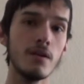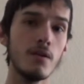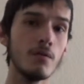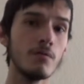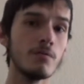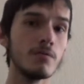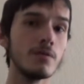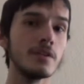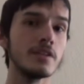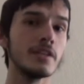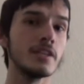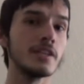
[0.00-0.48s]

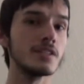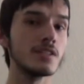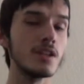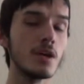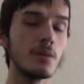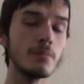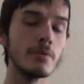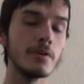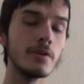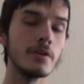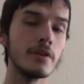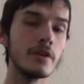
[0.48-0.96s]
Hopefully it gets
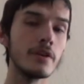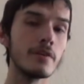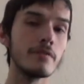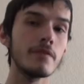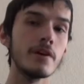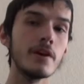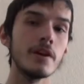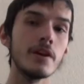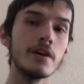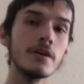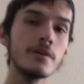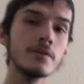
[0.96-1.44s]
uploaded on
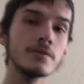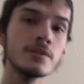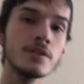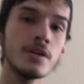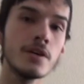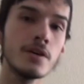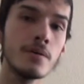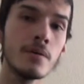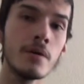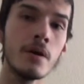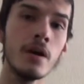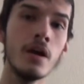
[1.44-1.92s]
Friday
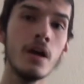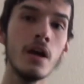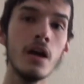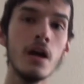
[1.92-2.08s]
also.